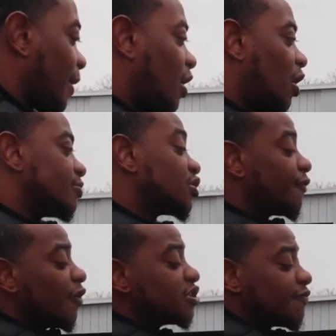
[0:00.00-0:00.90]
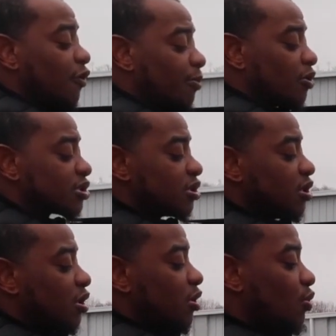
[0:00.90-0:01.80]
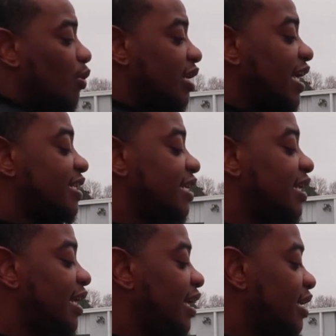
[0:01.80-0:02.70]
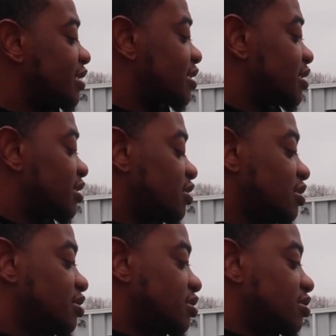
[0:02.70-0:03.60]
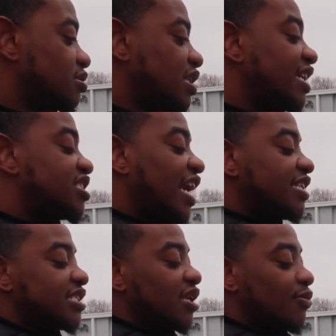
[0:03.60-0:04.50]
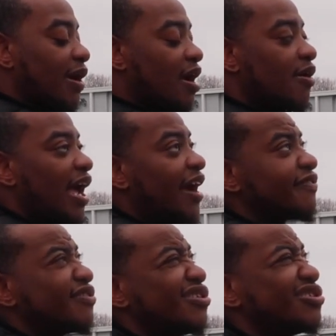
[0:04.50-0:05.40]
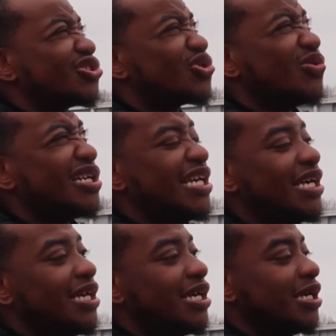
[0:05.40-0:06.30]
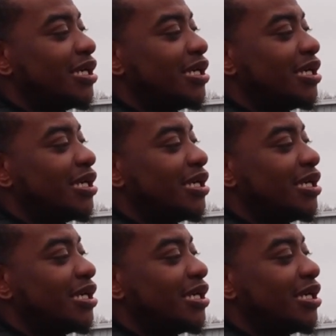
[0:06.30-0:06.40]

Um, so first and foremost, what they did is they changed it around after twenty